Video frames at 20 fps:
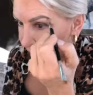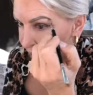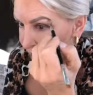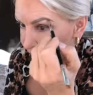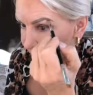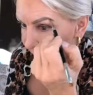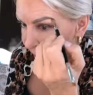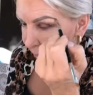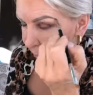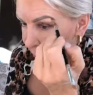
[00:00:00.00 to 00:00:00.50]

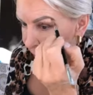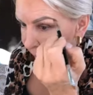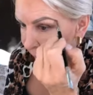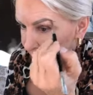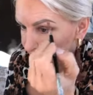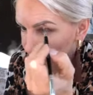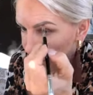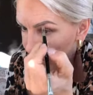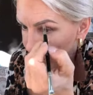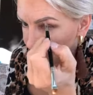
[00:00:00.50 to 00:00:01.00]
she
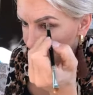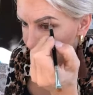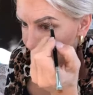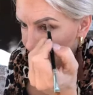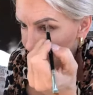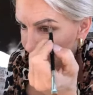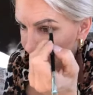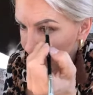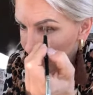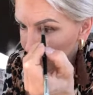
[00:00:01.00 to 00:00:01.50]
was
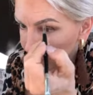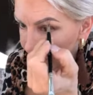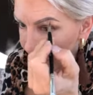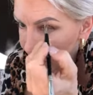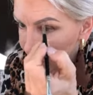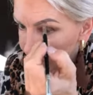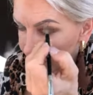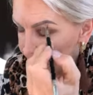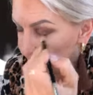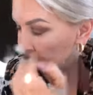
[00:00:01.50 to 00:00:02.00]
on the
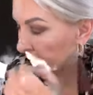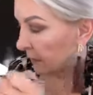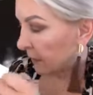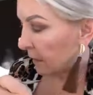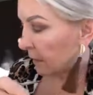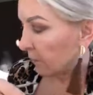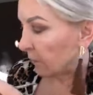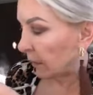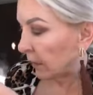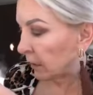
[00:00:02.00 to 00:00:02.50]
Love It or List
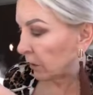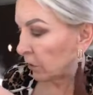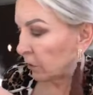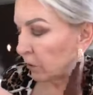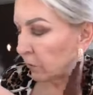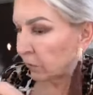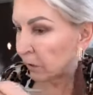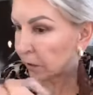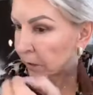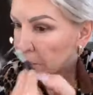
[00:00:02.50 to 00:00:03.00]
It
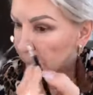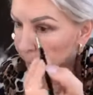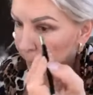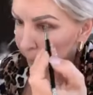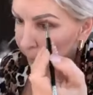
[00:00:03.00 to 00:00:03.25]
Vancouver